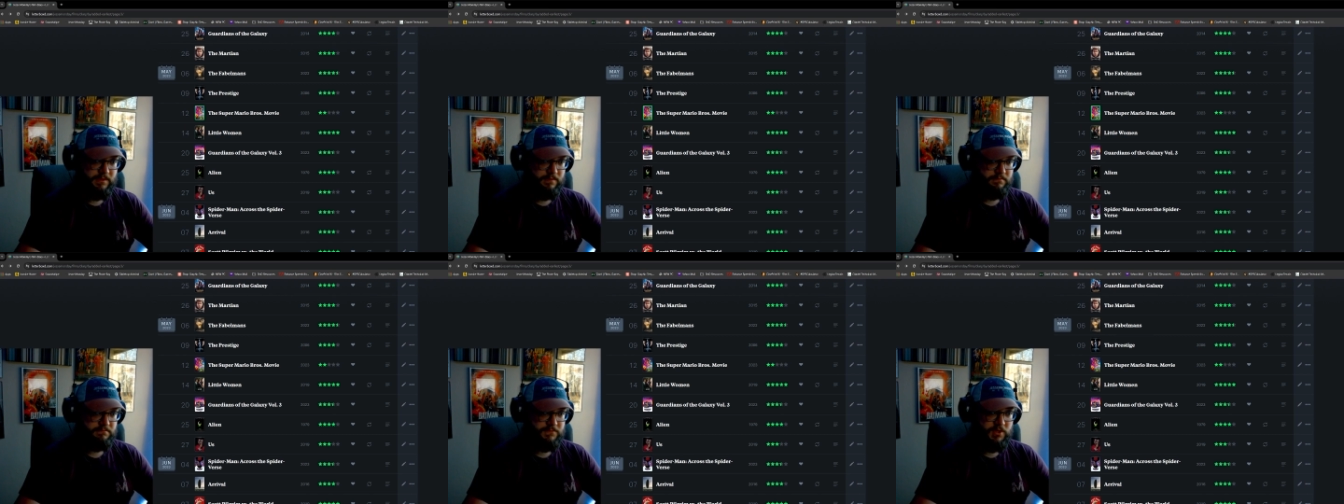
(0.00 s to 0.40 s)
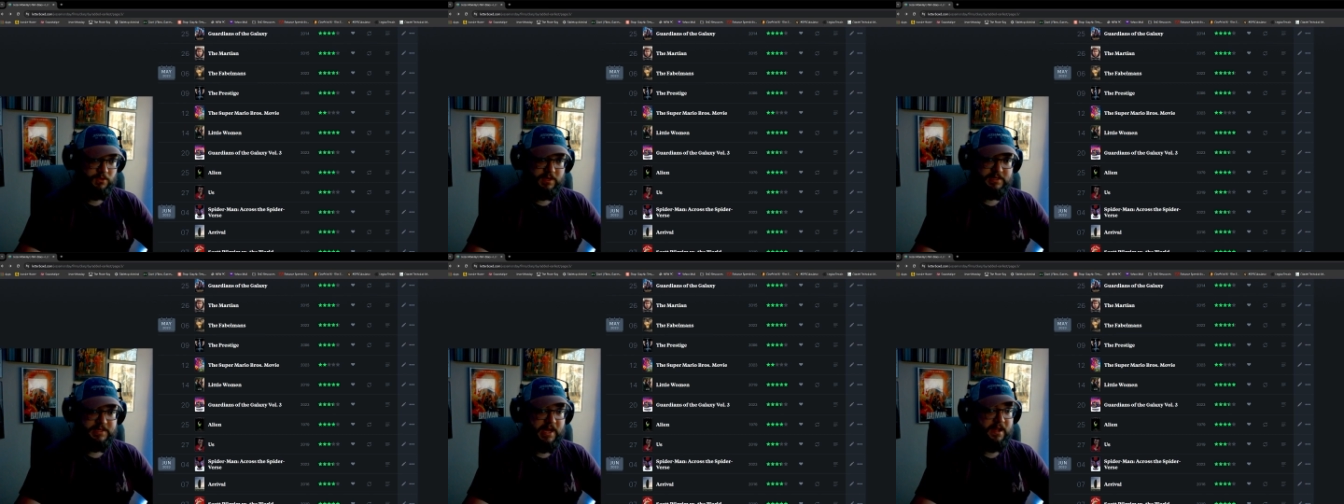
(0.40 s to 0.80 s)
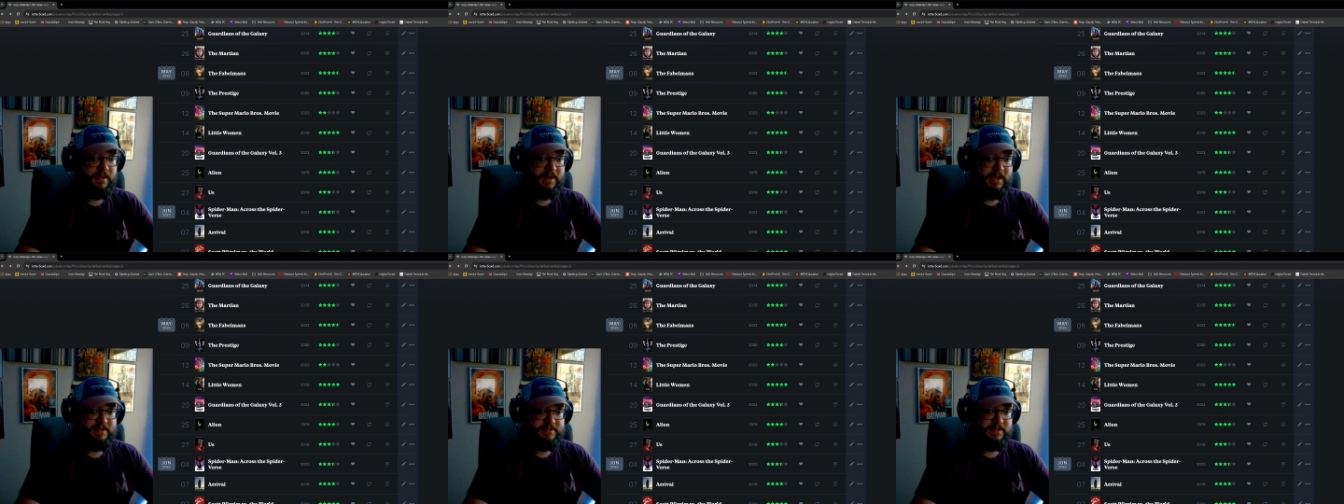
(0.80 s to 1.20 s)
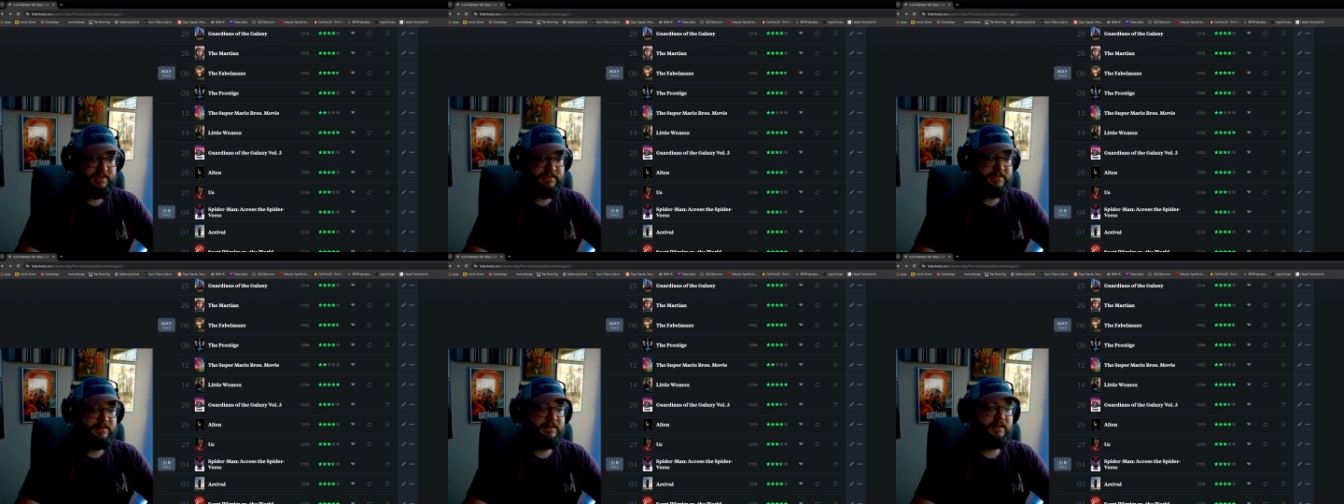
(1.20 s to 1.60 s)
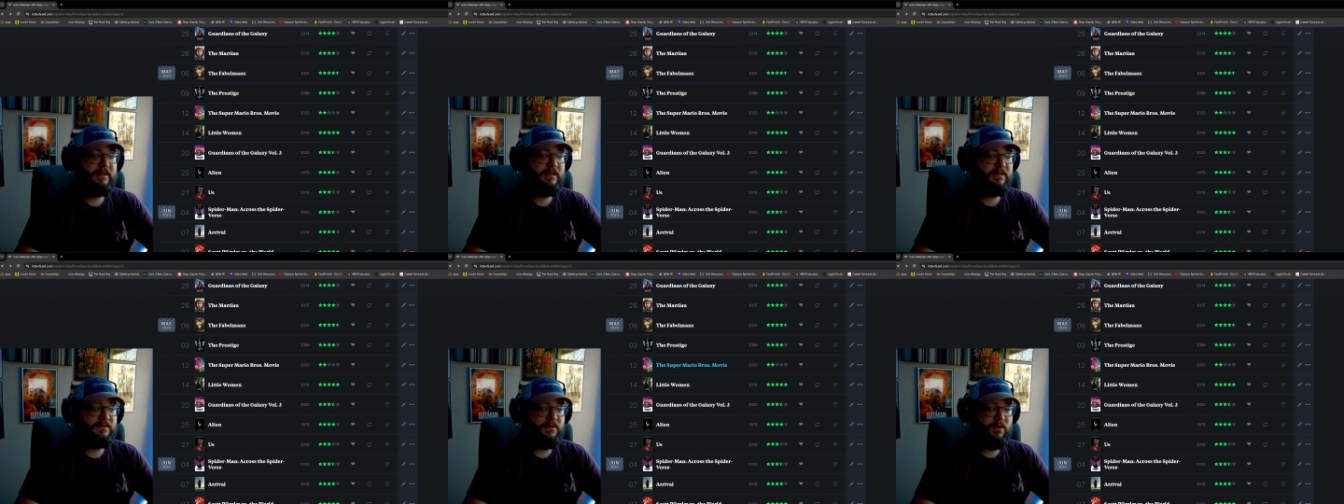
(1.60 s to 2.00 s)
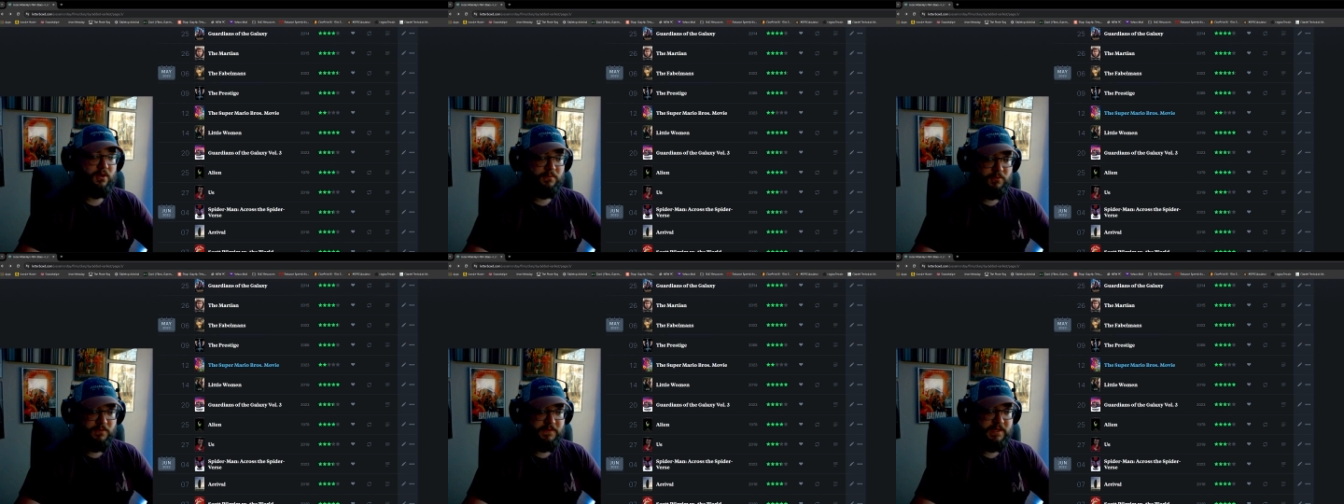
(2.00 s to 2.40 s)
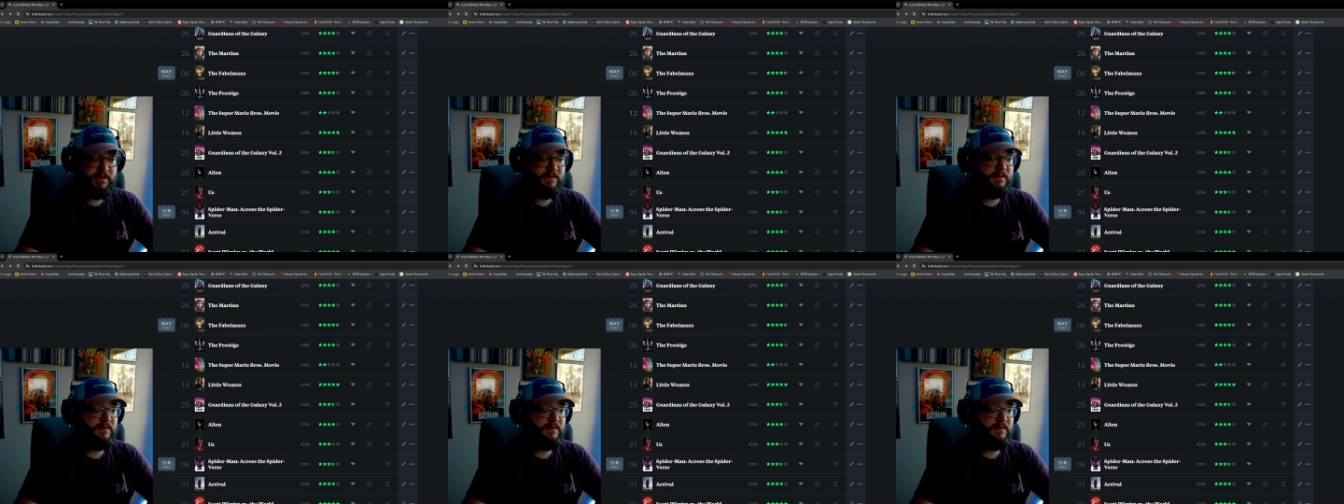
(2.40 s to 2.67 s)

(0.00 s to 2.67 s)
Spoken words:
Do the Italian accents the whole movie,